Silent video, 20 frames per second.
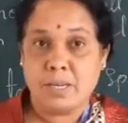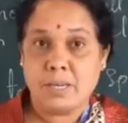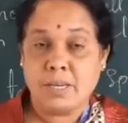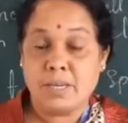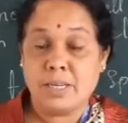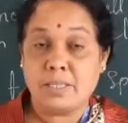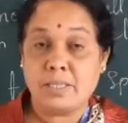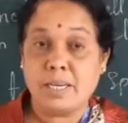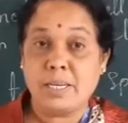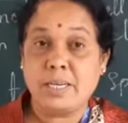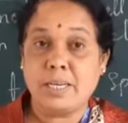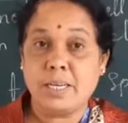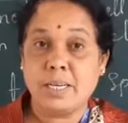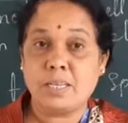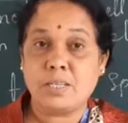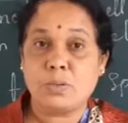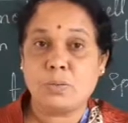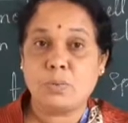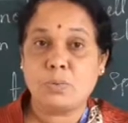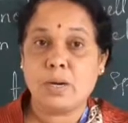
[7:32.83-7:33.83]
Is it,
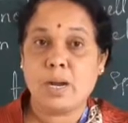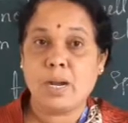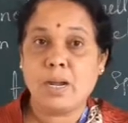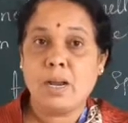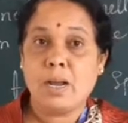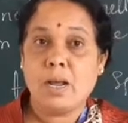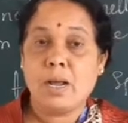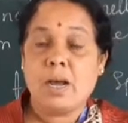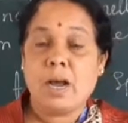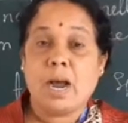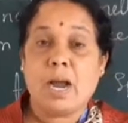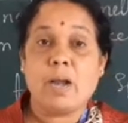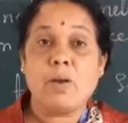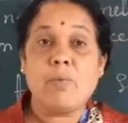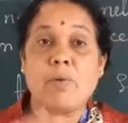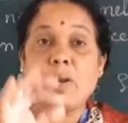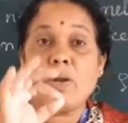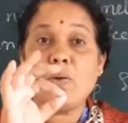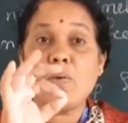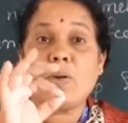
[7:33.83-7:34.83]
dear student? And
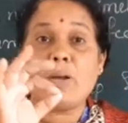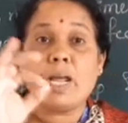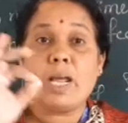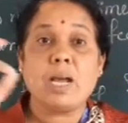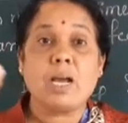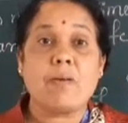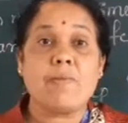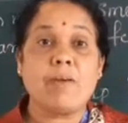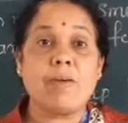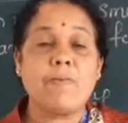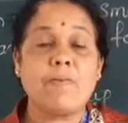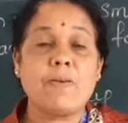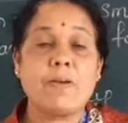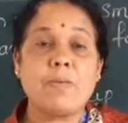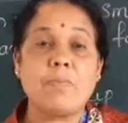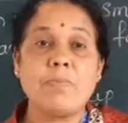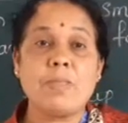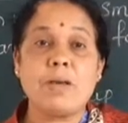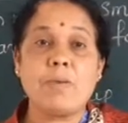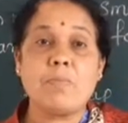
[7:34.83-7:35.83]
when you take away
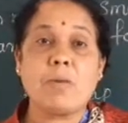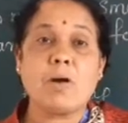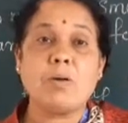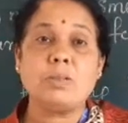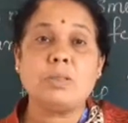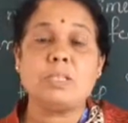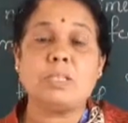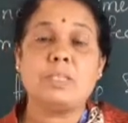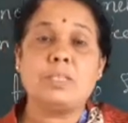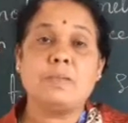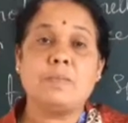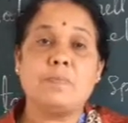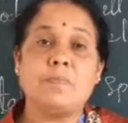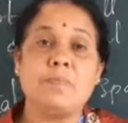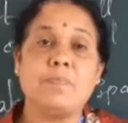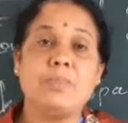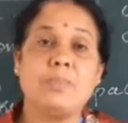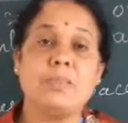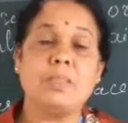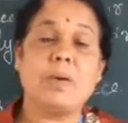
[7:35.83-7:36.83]
from the
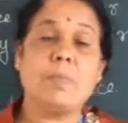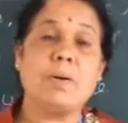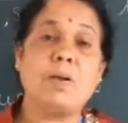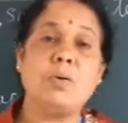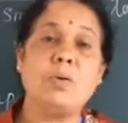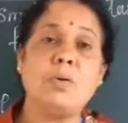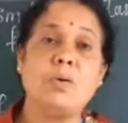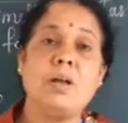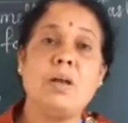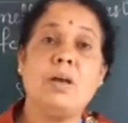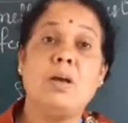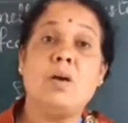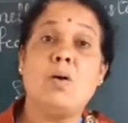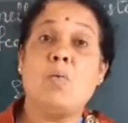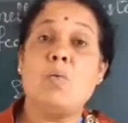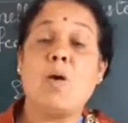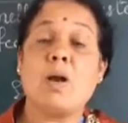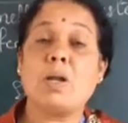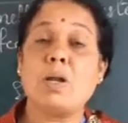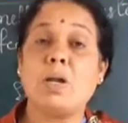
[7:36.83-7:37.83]
mouth the
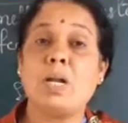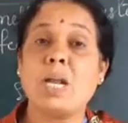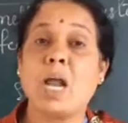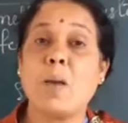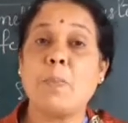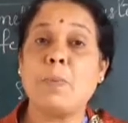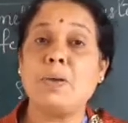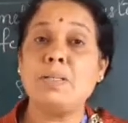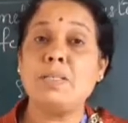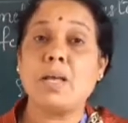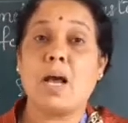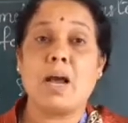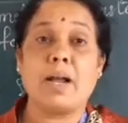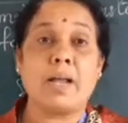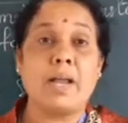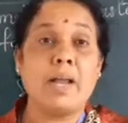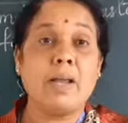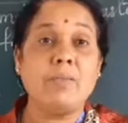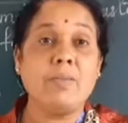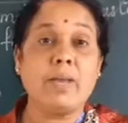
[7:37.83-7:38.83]
balloon, what it happens?
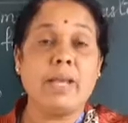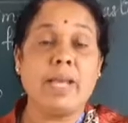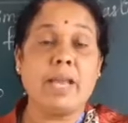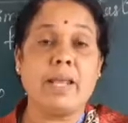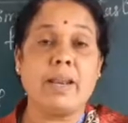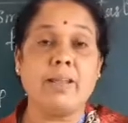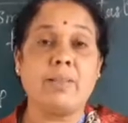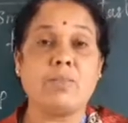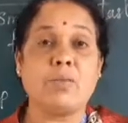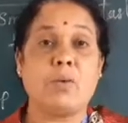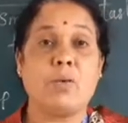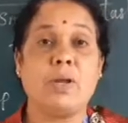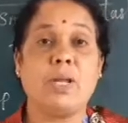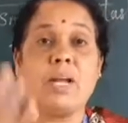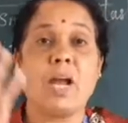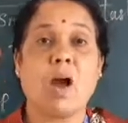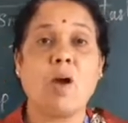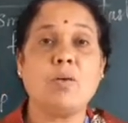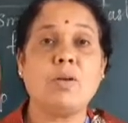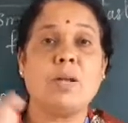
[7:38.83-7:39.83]
Again the air is
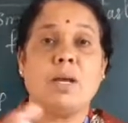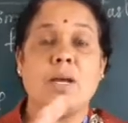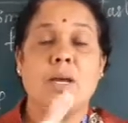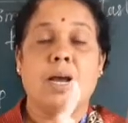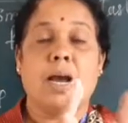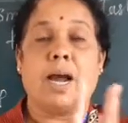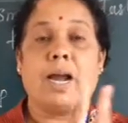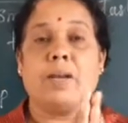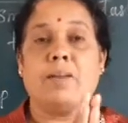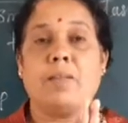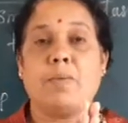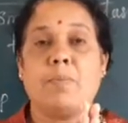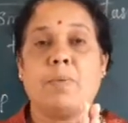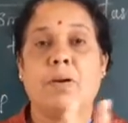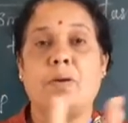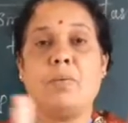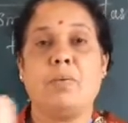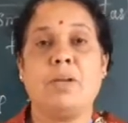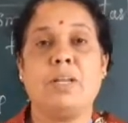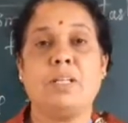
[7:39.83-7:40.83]
going out and the
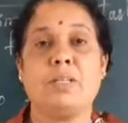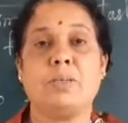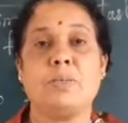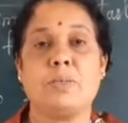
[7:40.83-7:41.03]
balloon